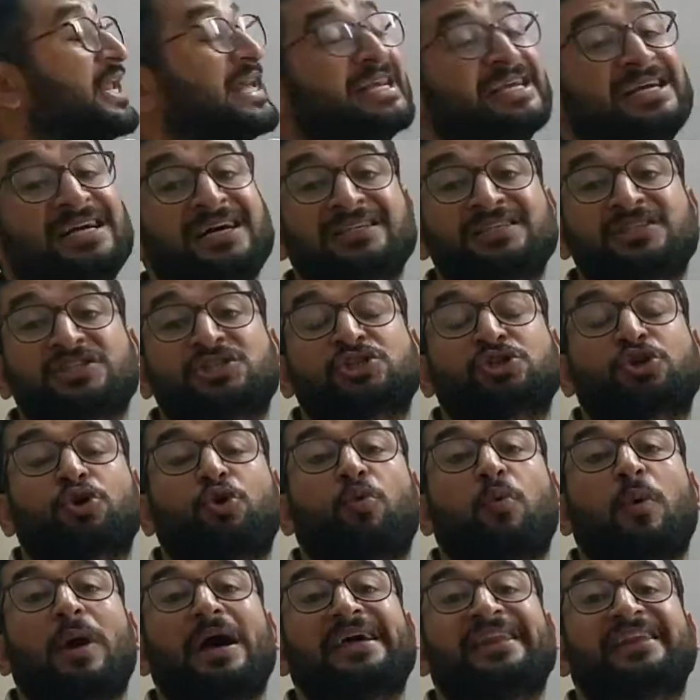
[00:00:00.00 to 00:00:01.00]
a
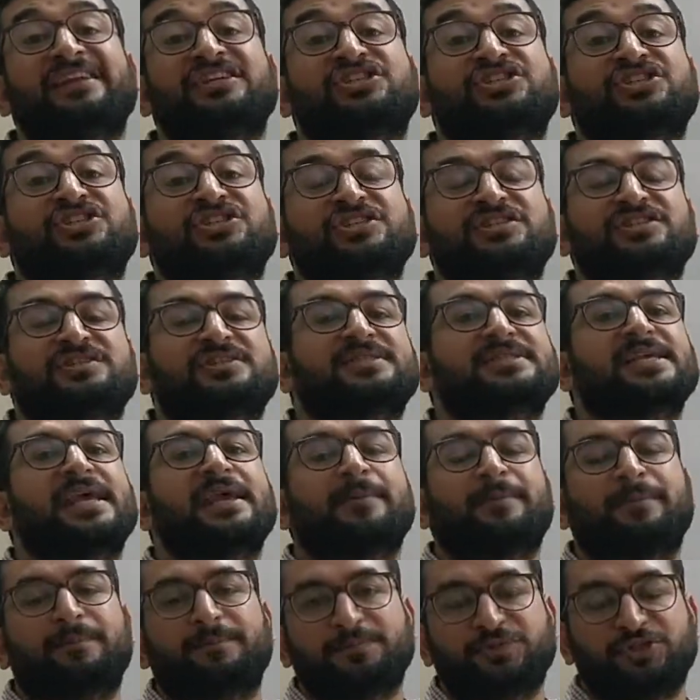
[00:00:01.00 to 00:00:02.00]
squarish
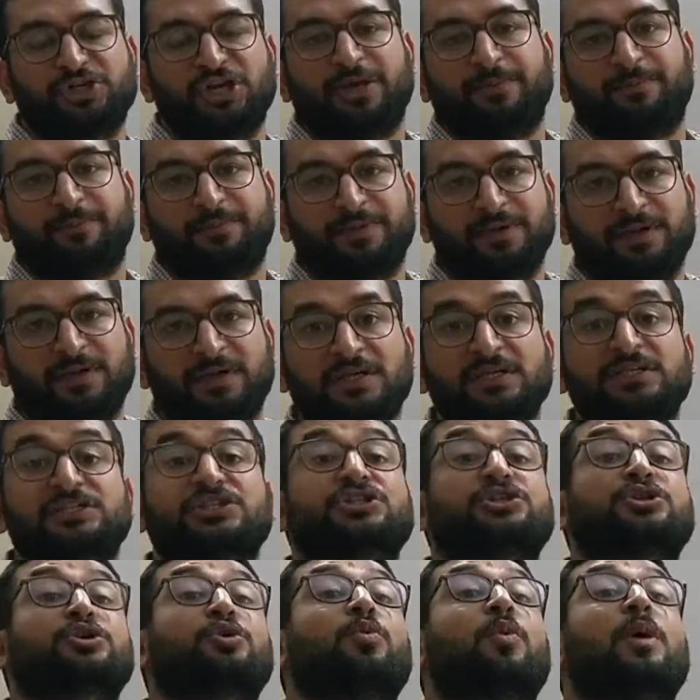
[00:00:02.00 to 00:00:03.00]
shape,
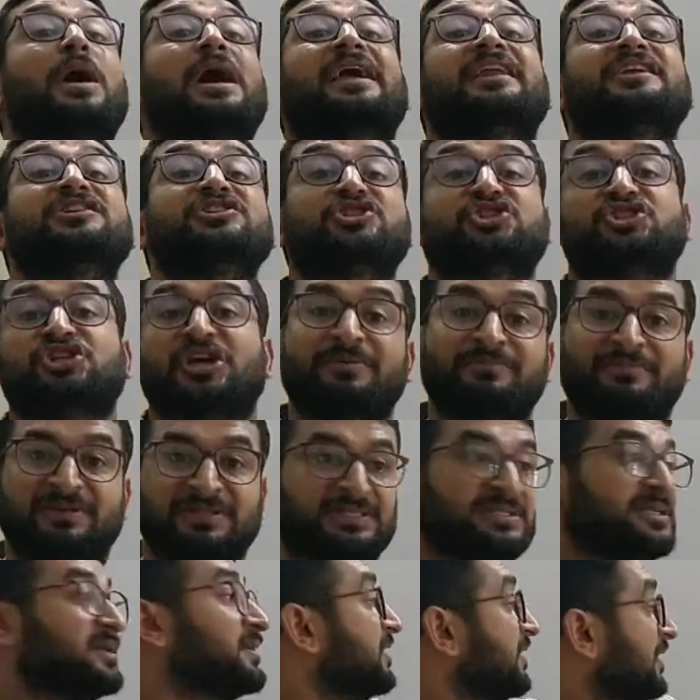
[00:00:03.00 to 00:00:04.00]
square in shape.
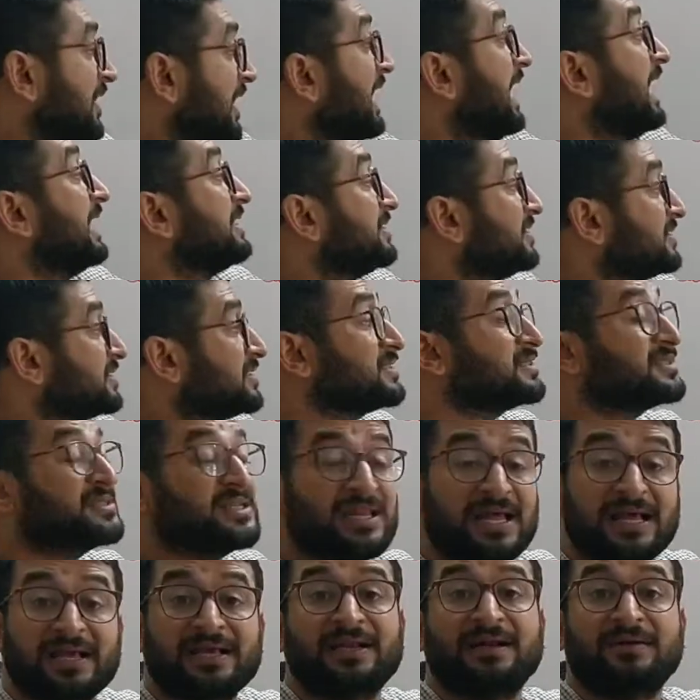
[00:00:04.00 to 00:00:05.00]
And this is the
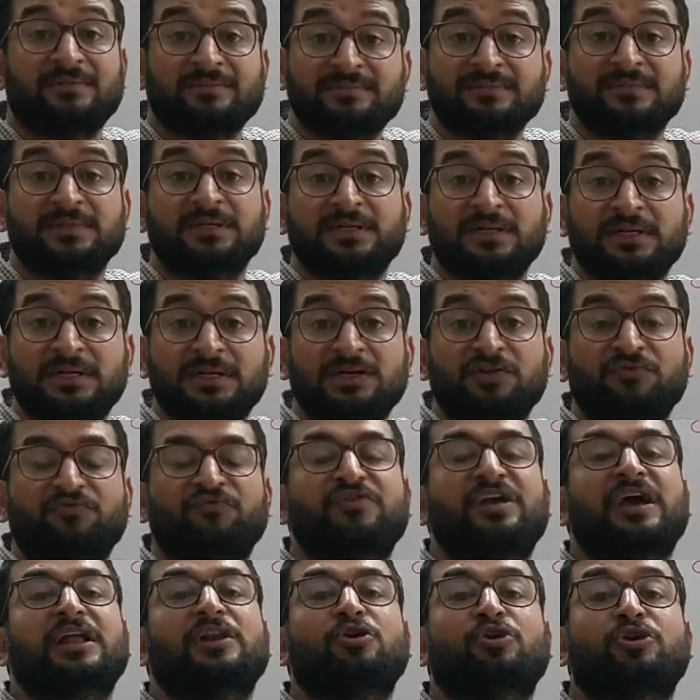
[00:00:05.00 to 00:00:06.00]
diagram. We are
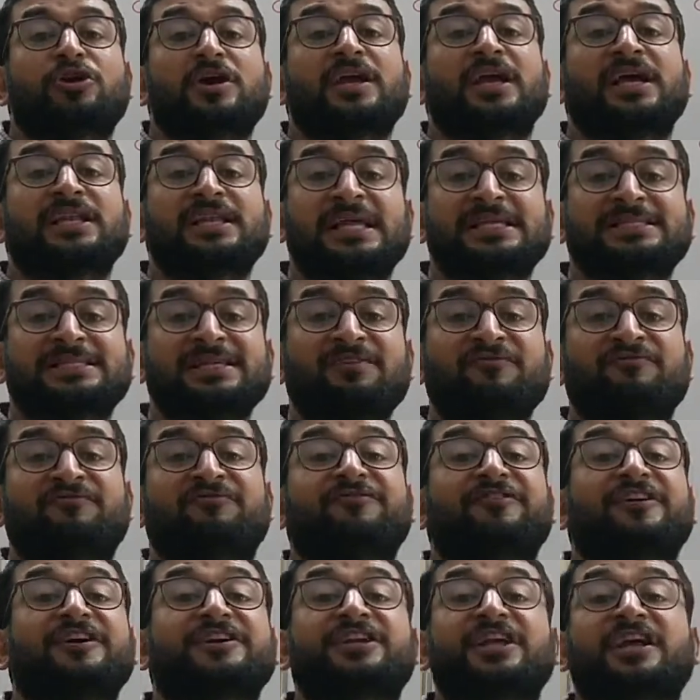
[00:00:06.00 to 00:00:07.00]
looking at as a
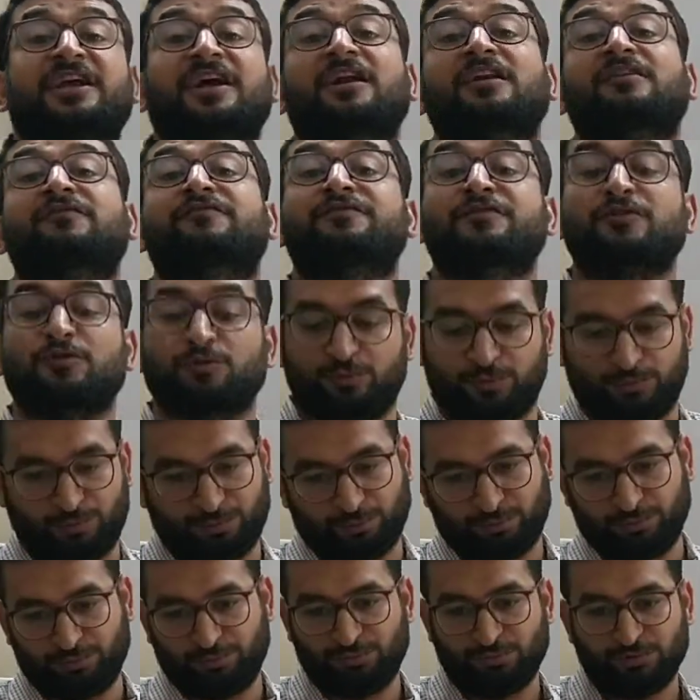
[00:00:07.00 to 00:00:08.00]
vertical view
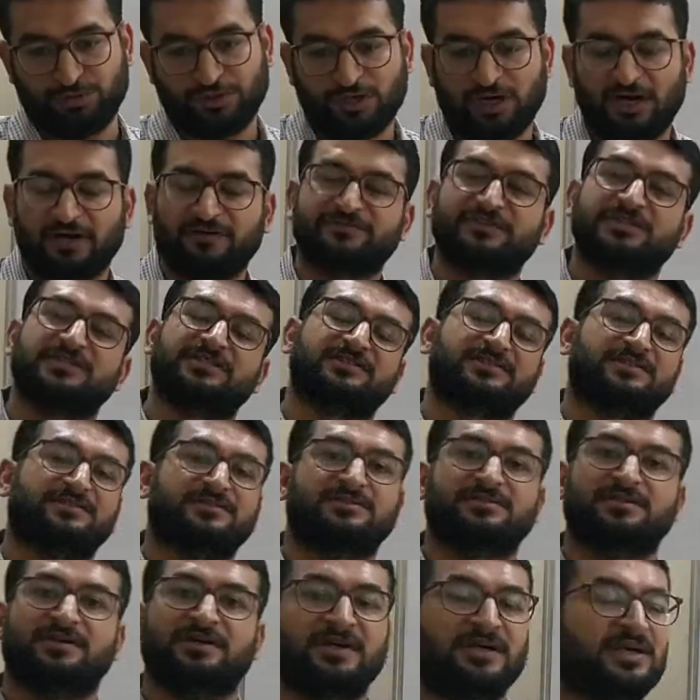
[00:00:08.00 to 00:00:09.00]
of this.
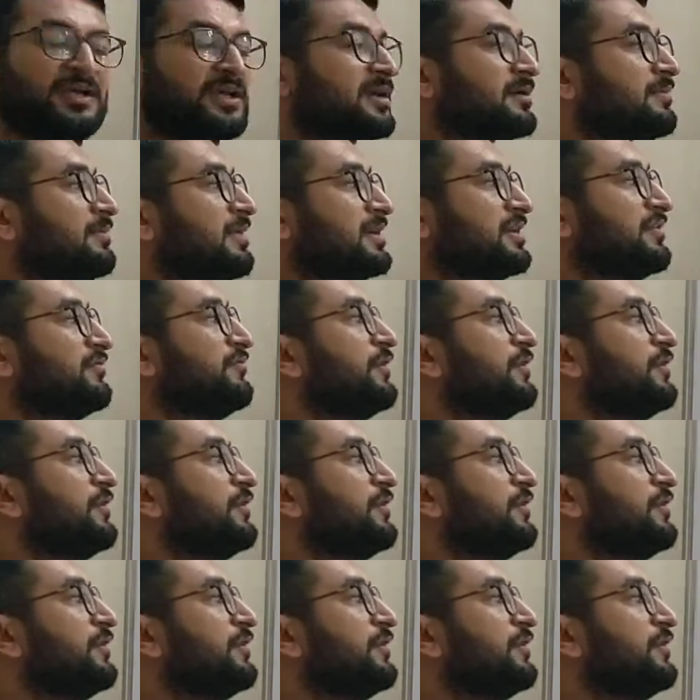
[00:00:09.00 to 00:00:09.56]
But if we'll